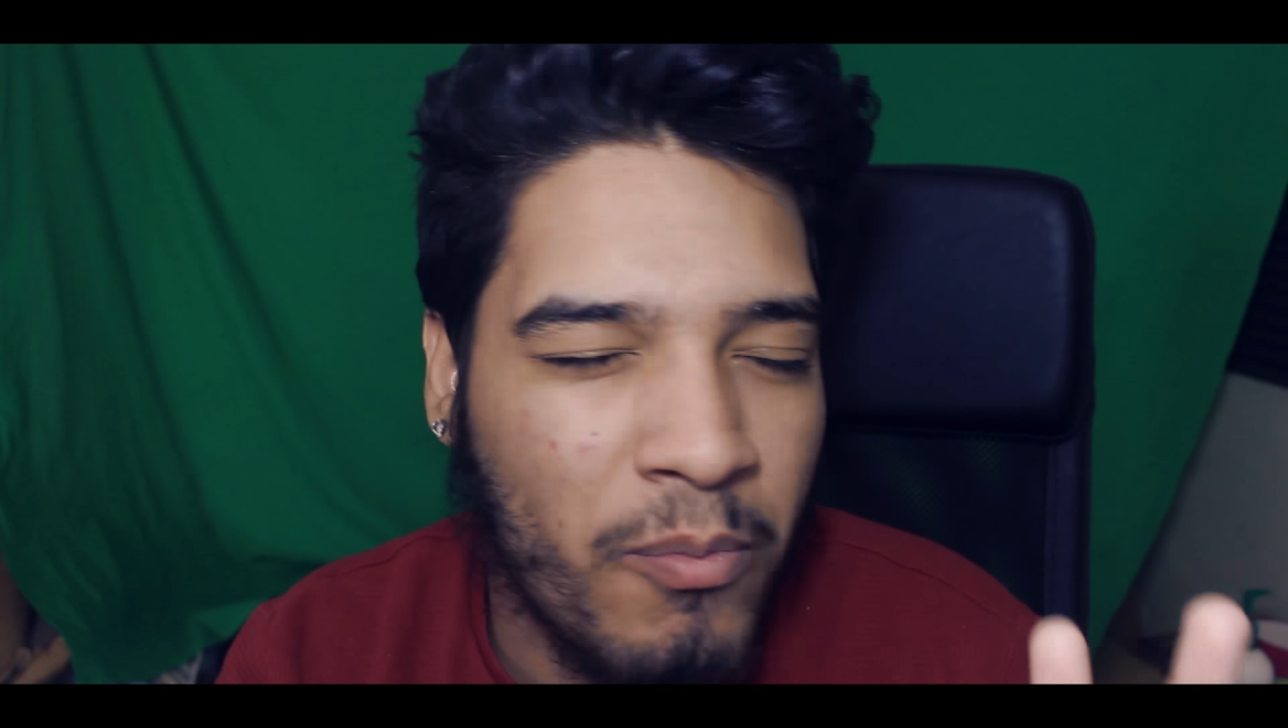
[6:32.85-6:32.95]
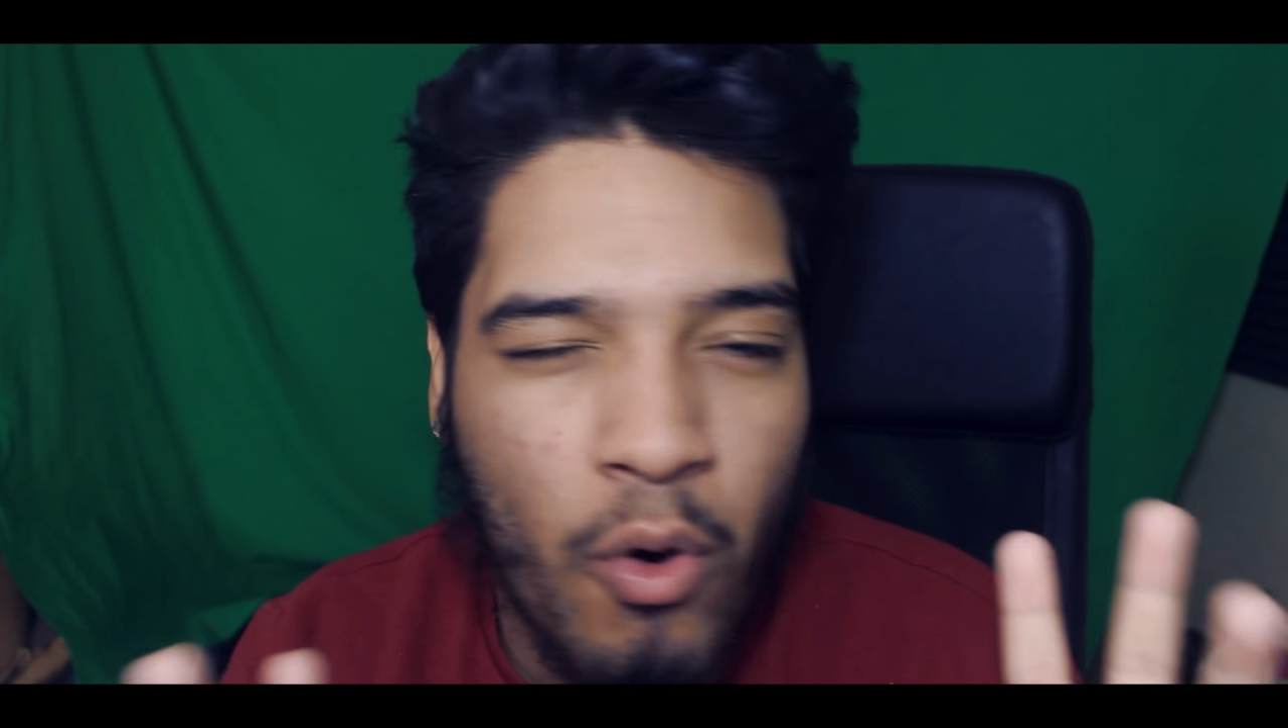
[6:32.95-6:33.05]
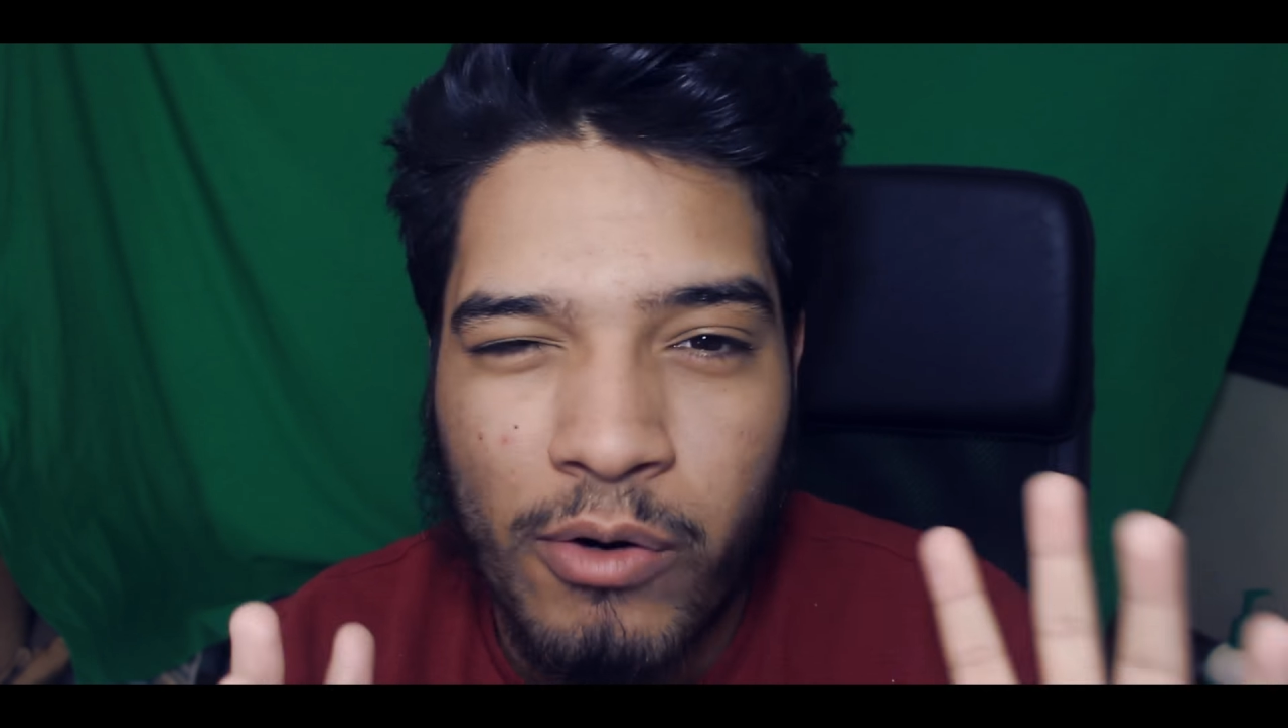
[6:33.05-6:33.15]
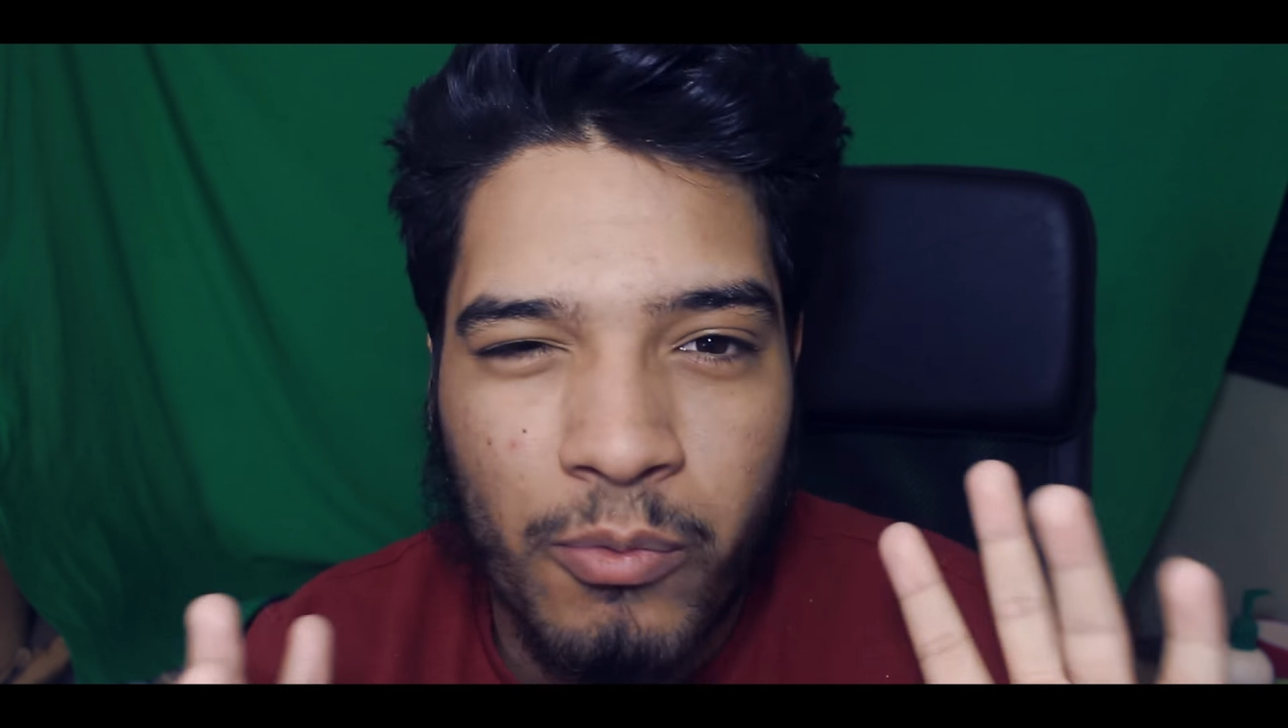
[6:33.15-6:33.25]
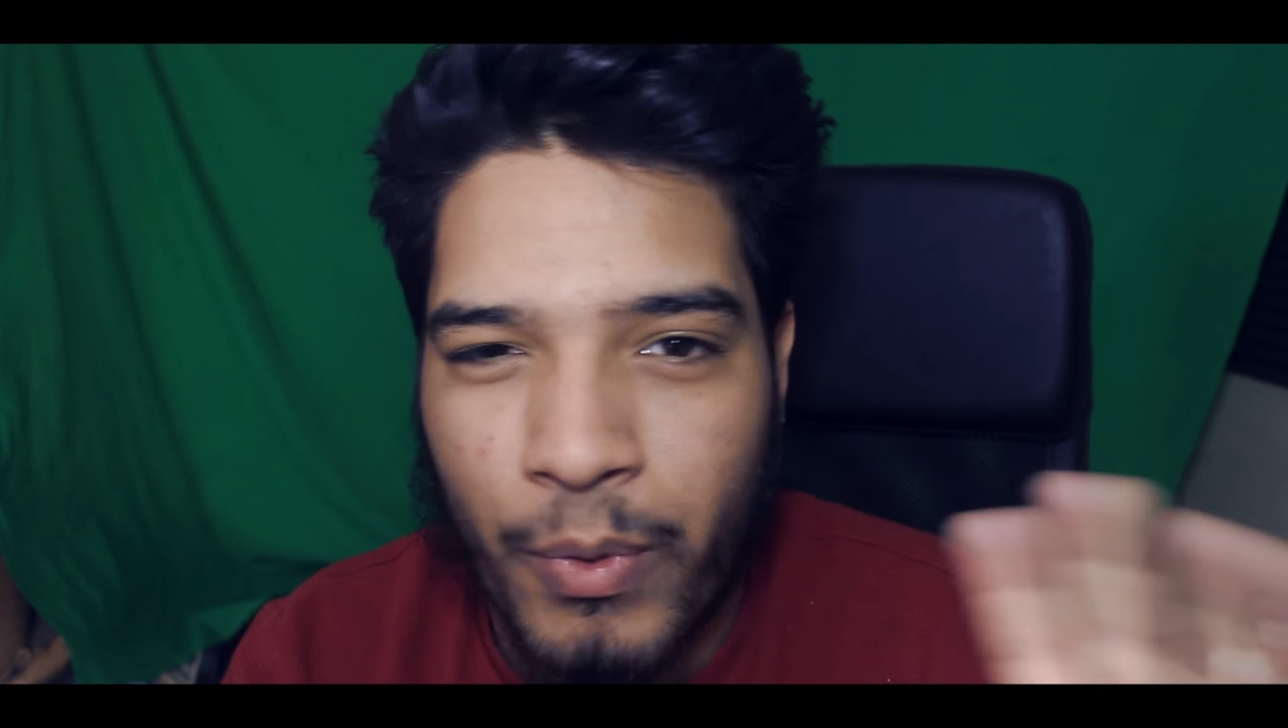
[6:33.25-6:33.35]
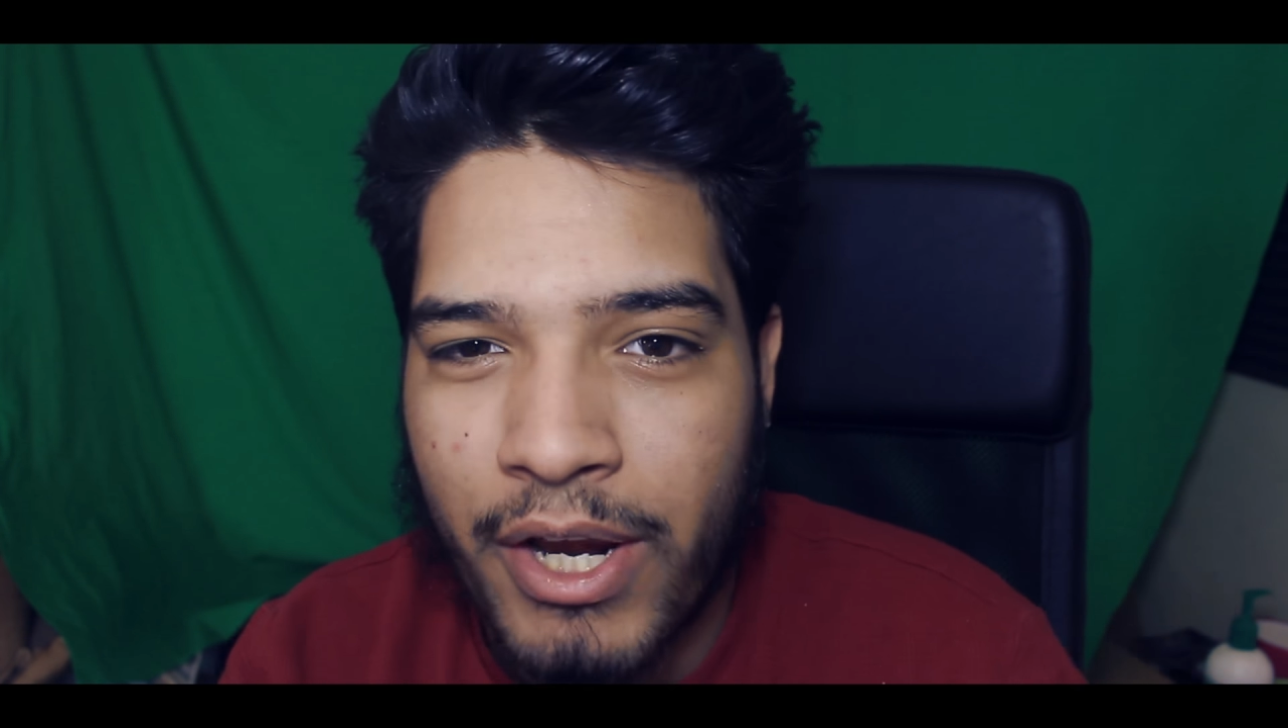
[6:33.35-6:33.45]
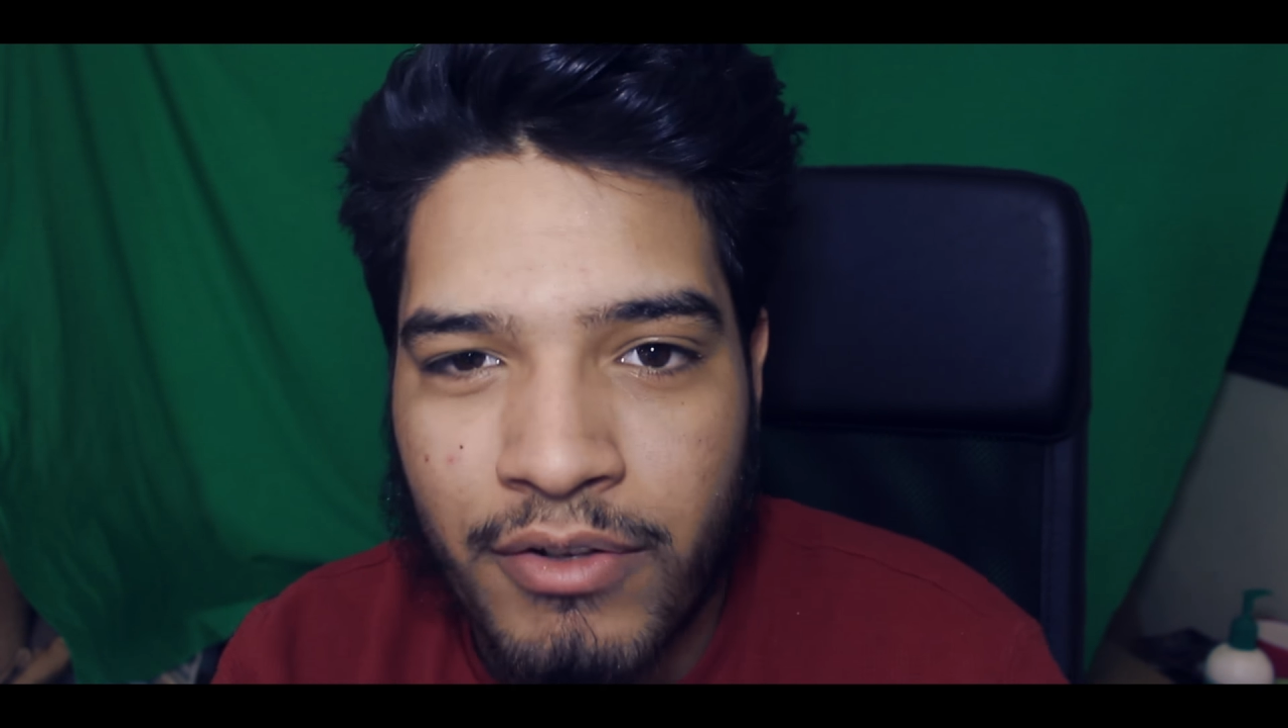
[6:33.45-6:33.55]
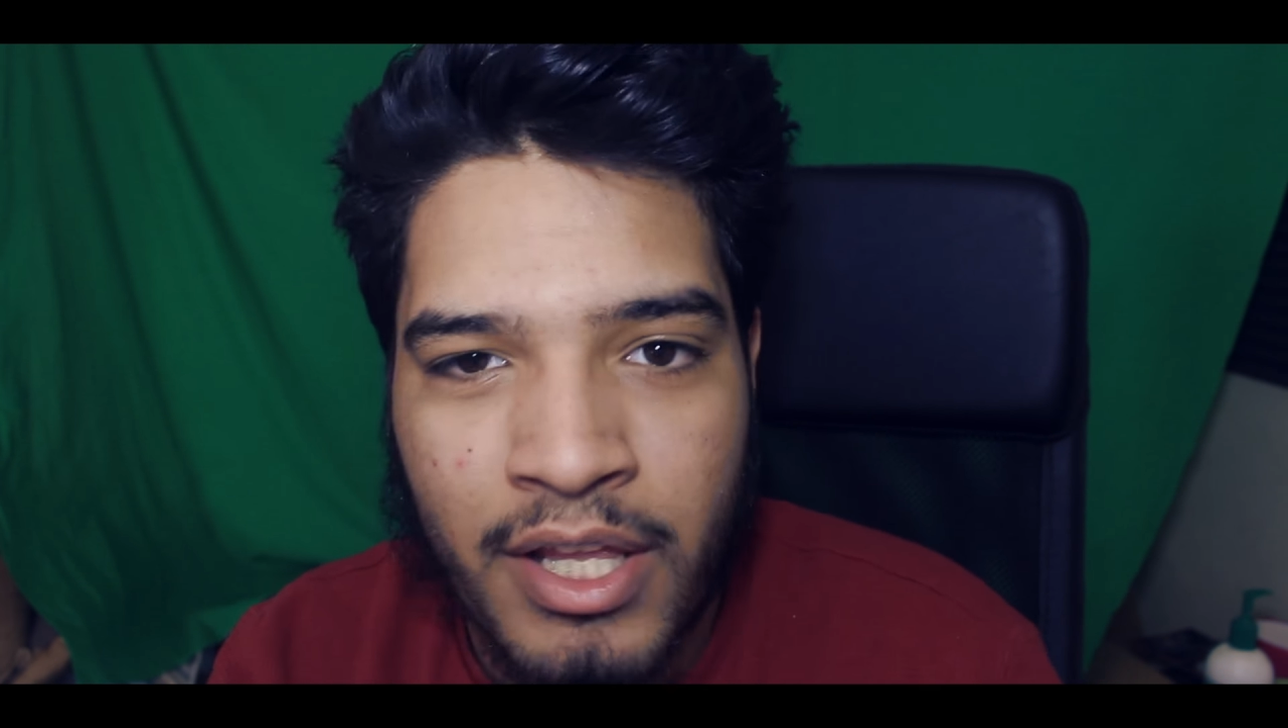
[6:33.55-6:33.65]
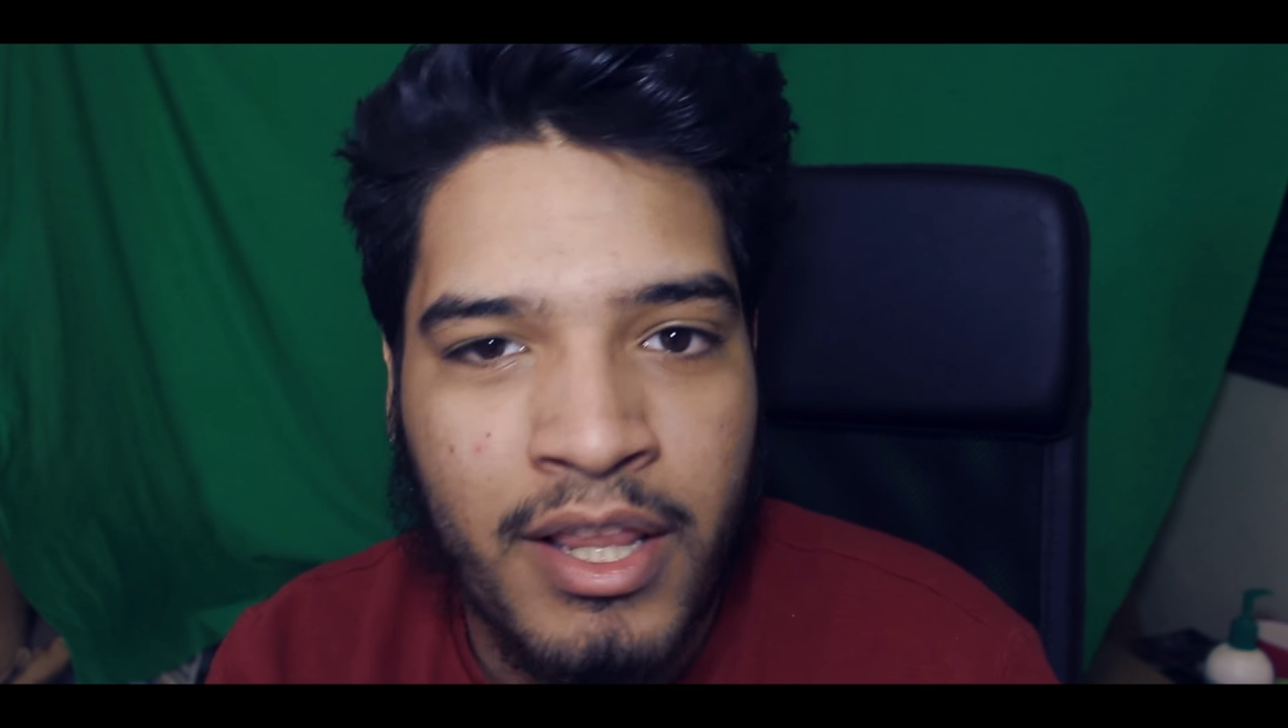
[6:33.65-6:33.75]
more weird than